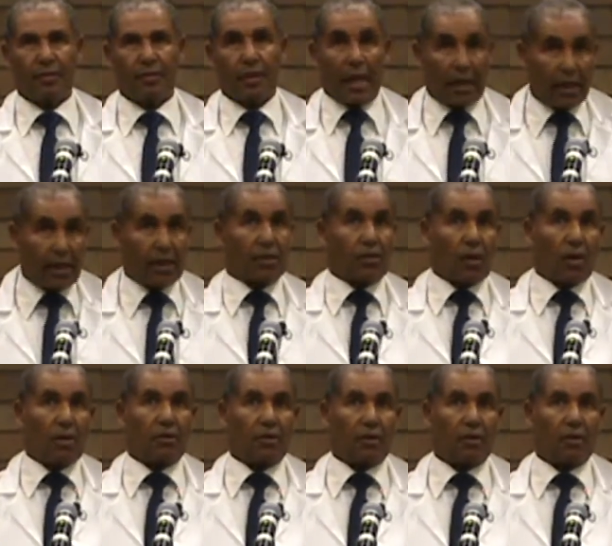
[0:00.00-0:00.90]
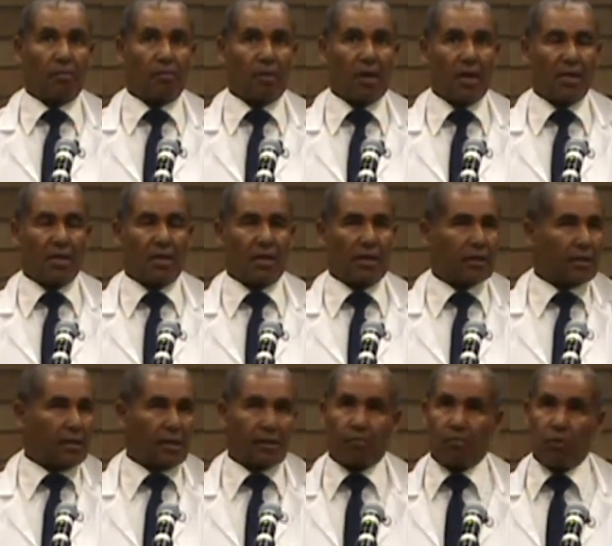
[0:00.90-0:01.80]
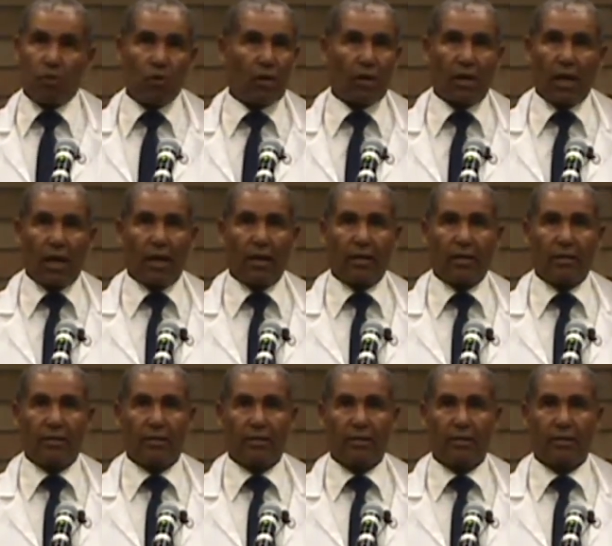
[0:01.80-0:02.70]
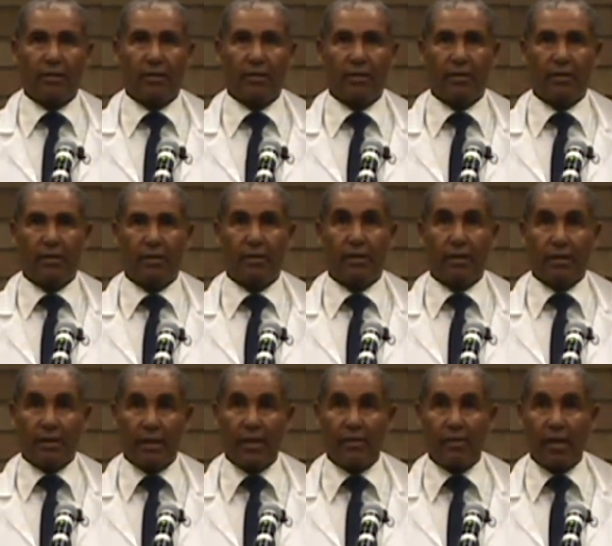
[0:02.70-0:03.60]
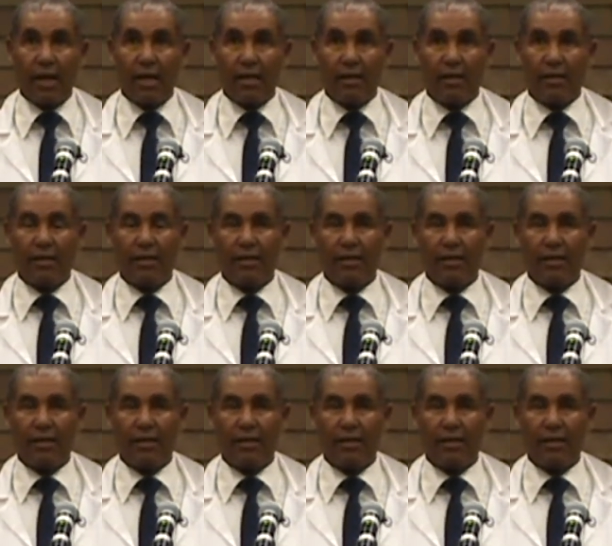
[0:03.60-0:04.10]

like he's going to the beach. He says, poor guy. Is that right?